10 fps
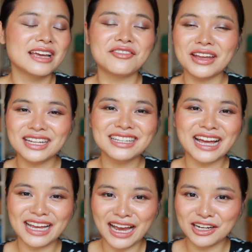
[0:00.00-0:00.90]
If anything,
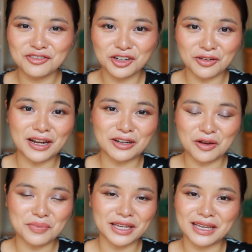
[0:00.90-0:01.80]
I kind of regret
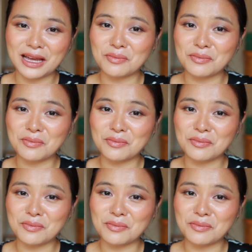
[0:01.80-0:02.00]
not picking